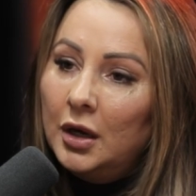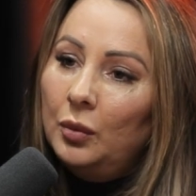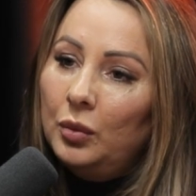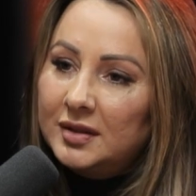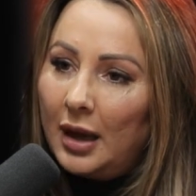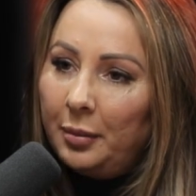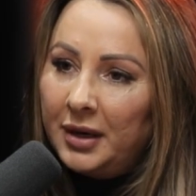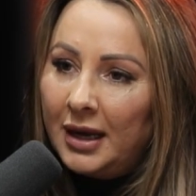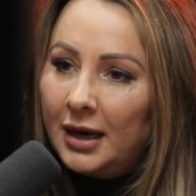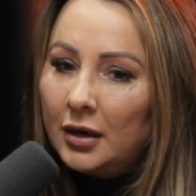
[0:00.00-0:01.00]
what's
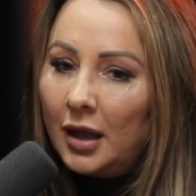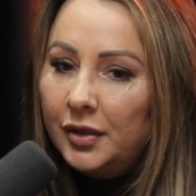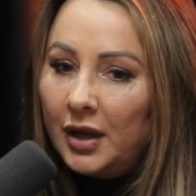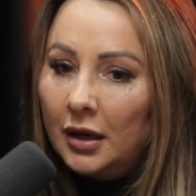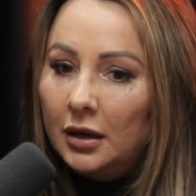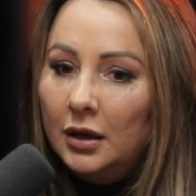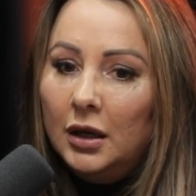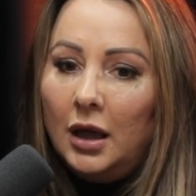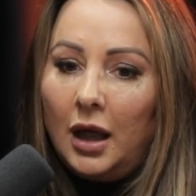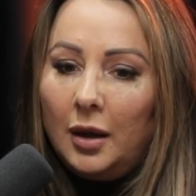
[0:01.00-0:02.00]
happening, and I think,
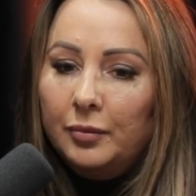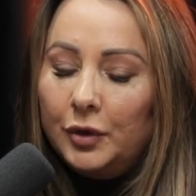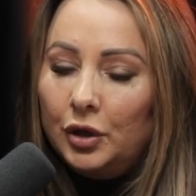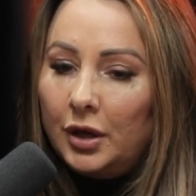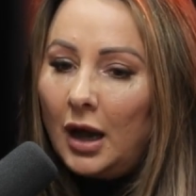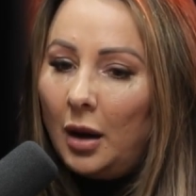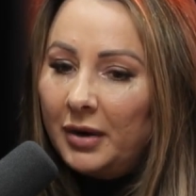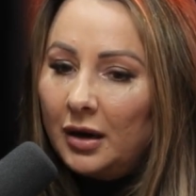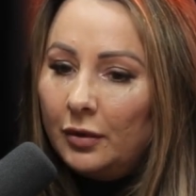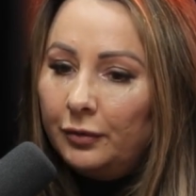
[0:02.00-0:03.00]

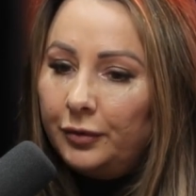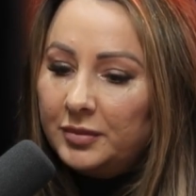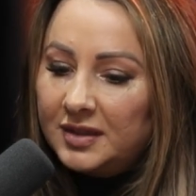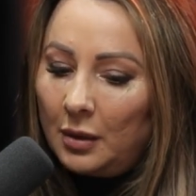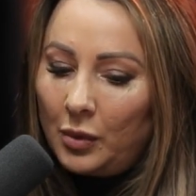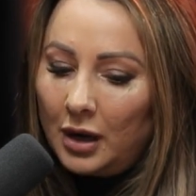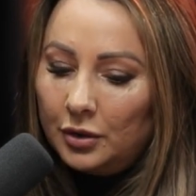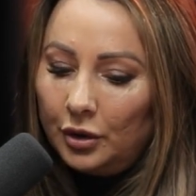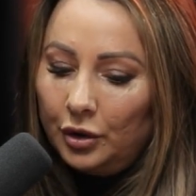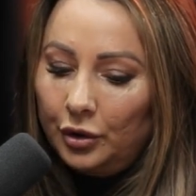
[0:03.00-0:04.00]
coming from
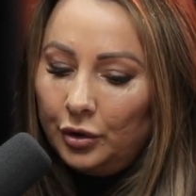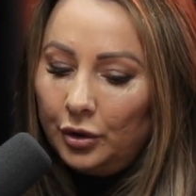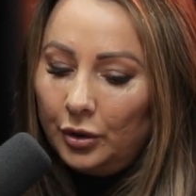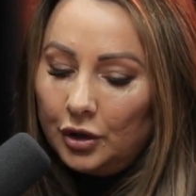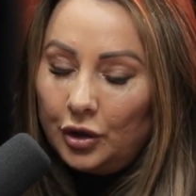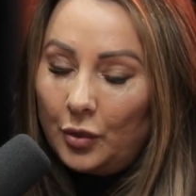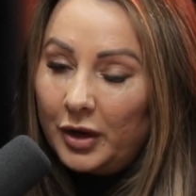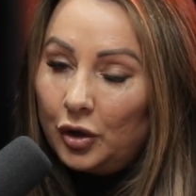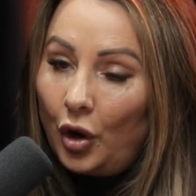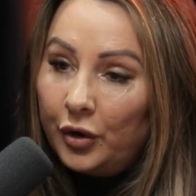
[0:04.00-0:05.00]
someone who,
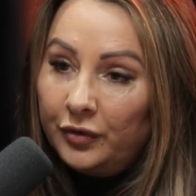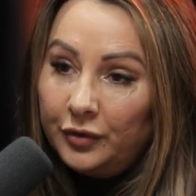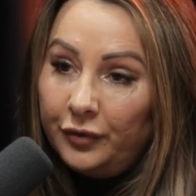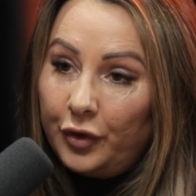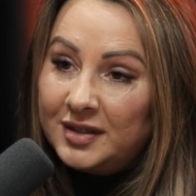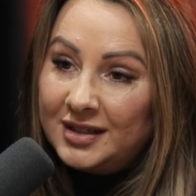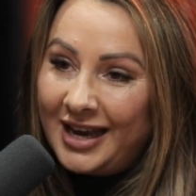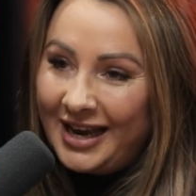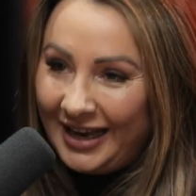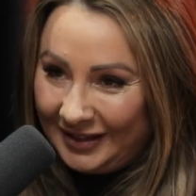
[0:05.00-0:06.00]
when COVID first
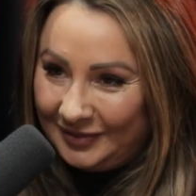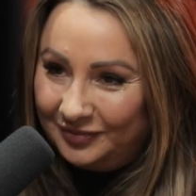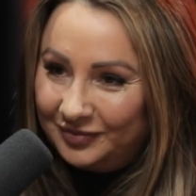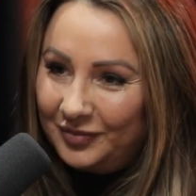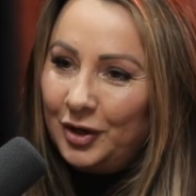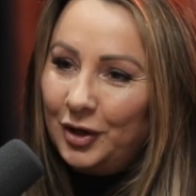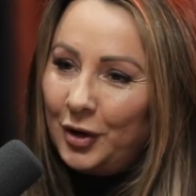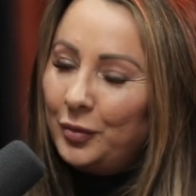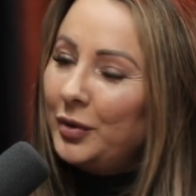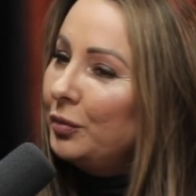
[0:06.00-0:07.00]
hit,
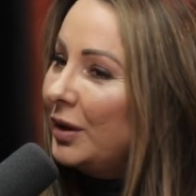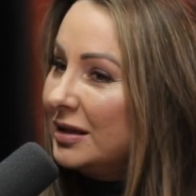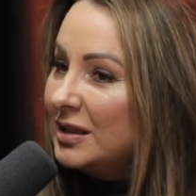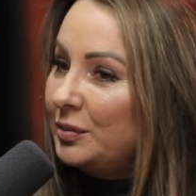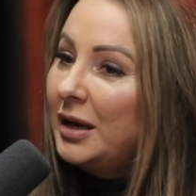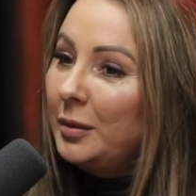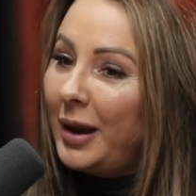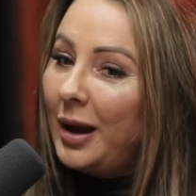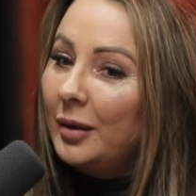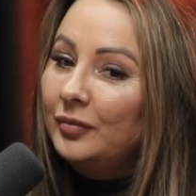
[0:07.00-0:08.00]
we really speak
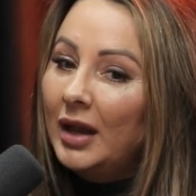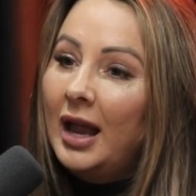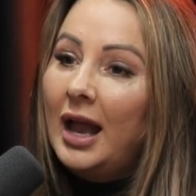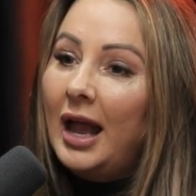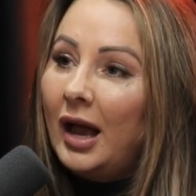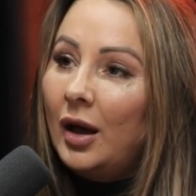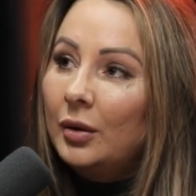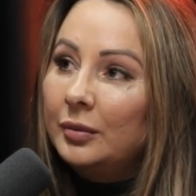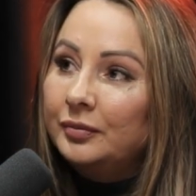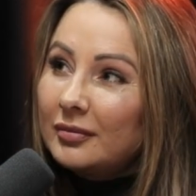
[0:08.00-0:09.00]
about
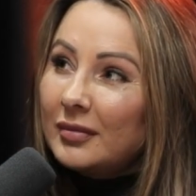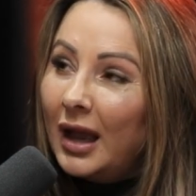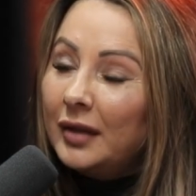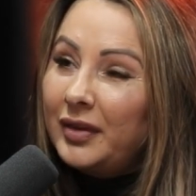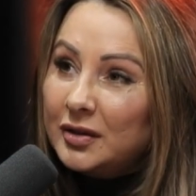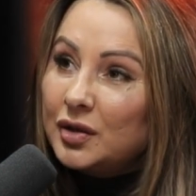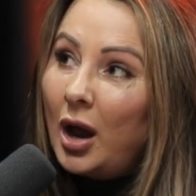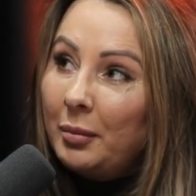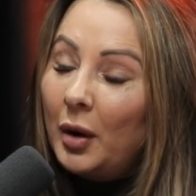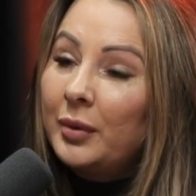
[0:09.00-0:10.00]
how at that
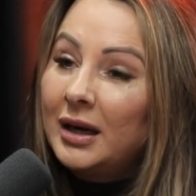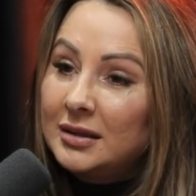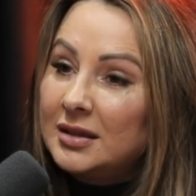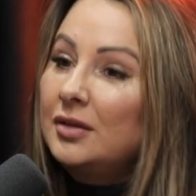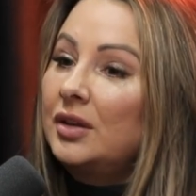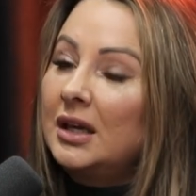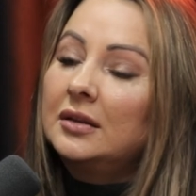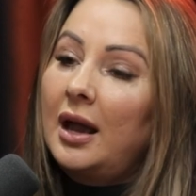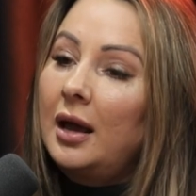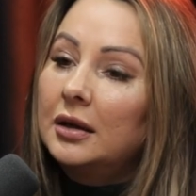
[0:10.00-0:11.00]
time I really did think
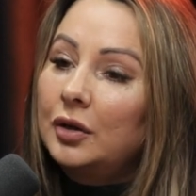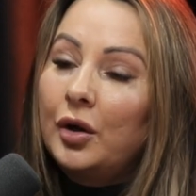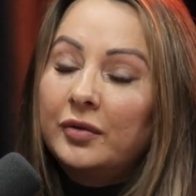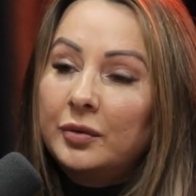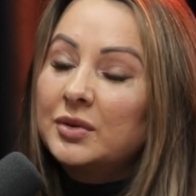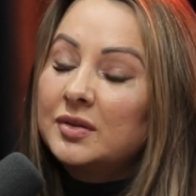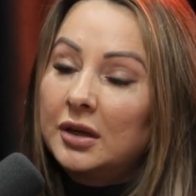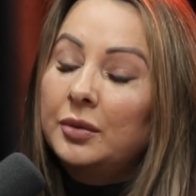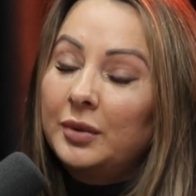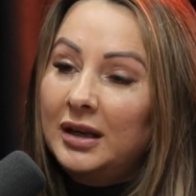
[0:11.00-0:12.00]
that COVID was
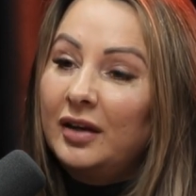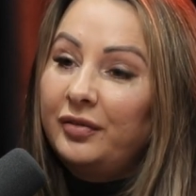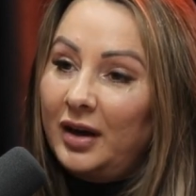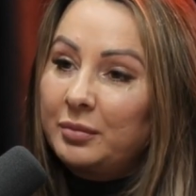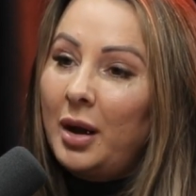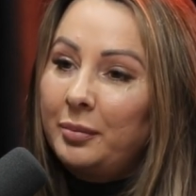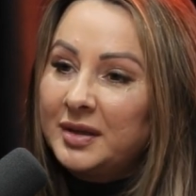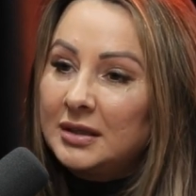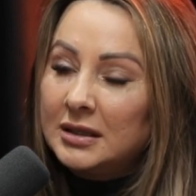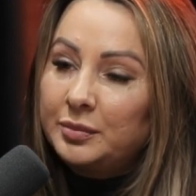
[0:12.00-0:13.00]
going to really affect my
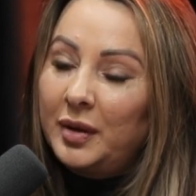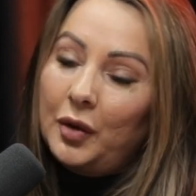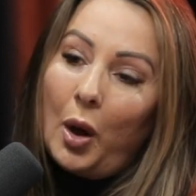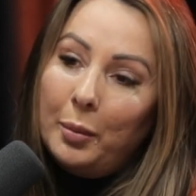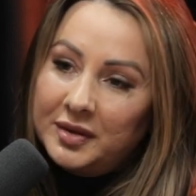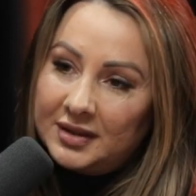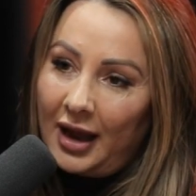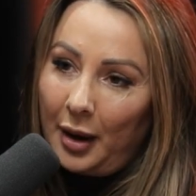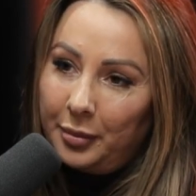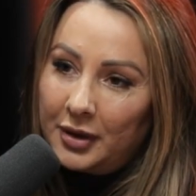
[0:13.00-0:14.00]
business, but the opposite
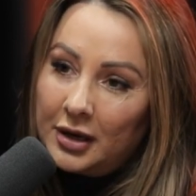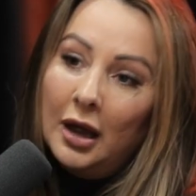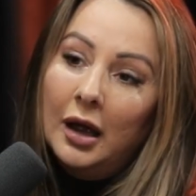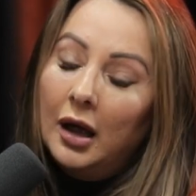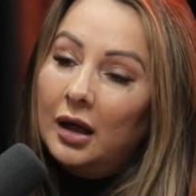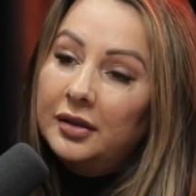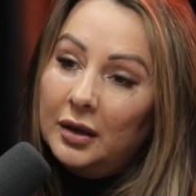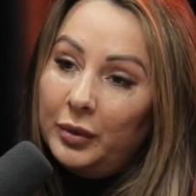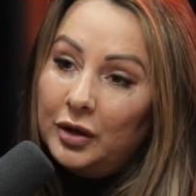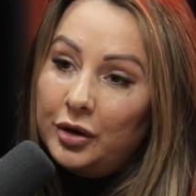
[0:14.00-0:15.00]
happened. I
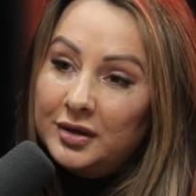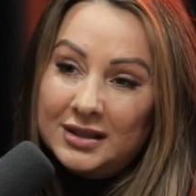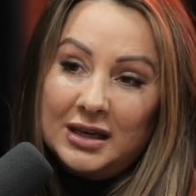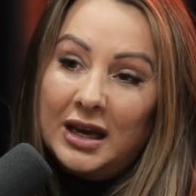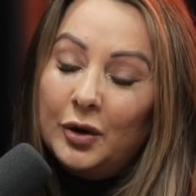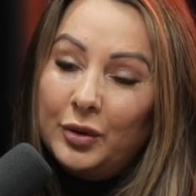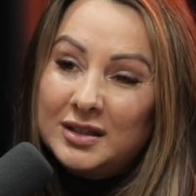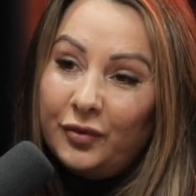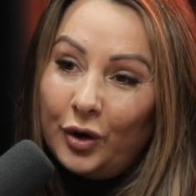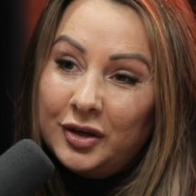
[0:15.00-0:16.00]
think we noticed an
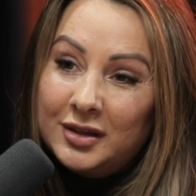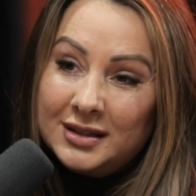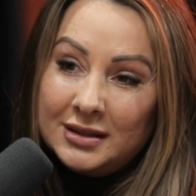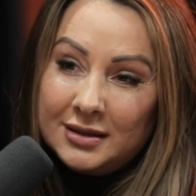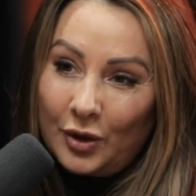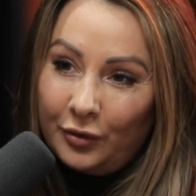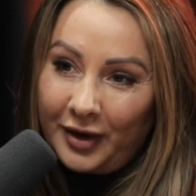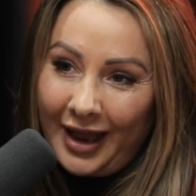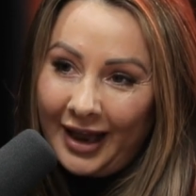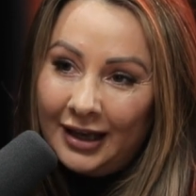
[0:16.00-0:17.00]
increased focus in
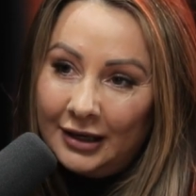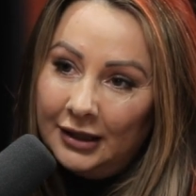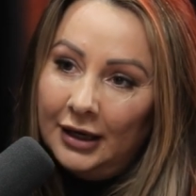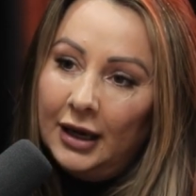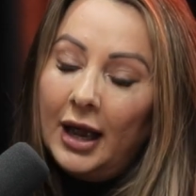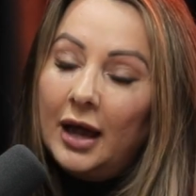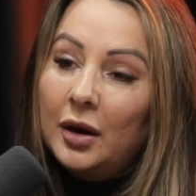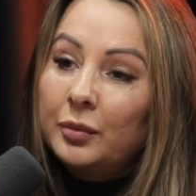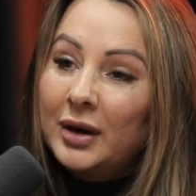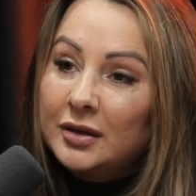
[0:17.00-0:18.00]
self-care. And
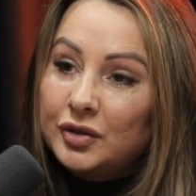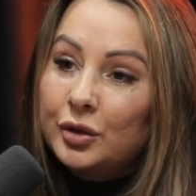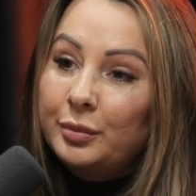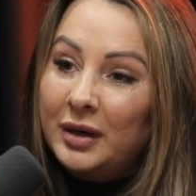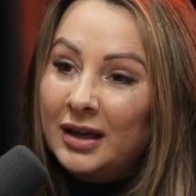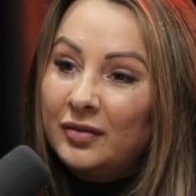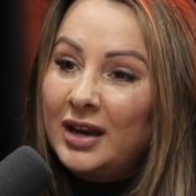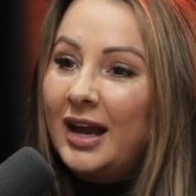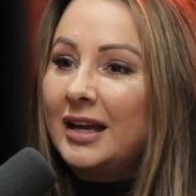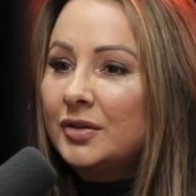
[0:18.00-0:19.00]
I really do believe in
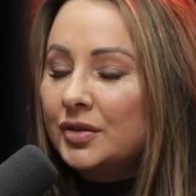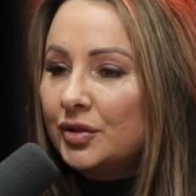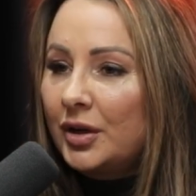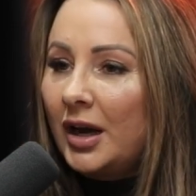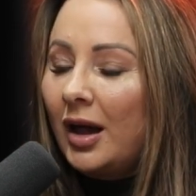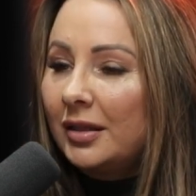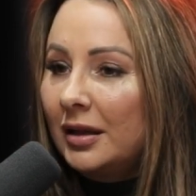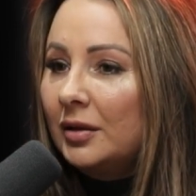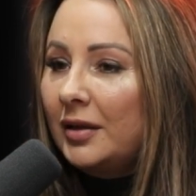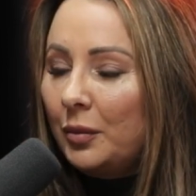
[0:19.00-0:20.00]
our industry. I
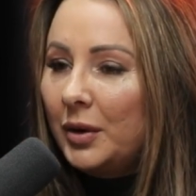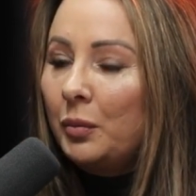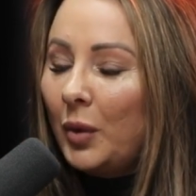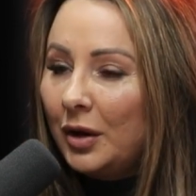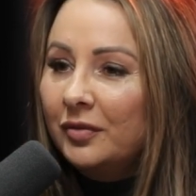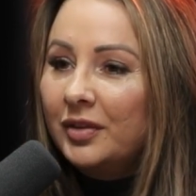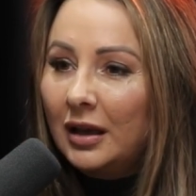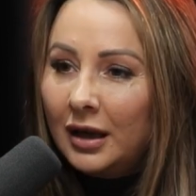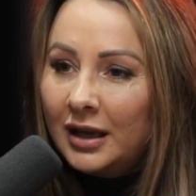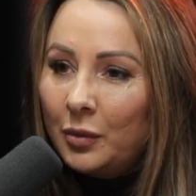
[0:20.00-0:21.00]
think that we're one of the lucky